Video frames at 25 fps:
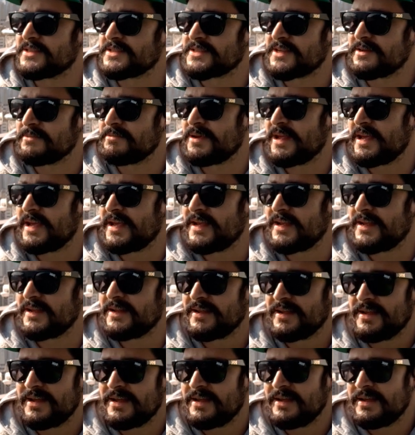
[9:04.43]
someday
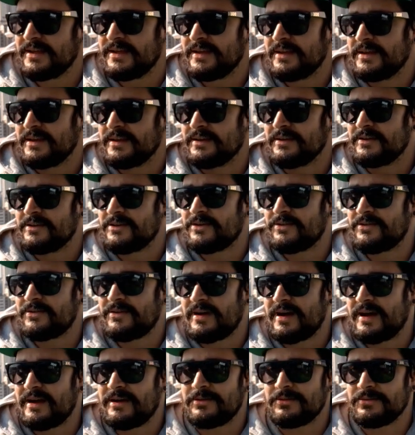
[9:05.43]
you know,
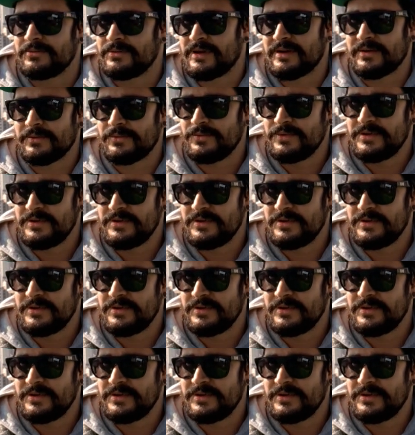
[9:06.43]
I'll,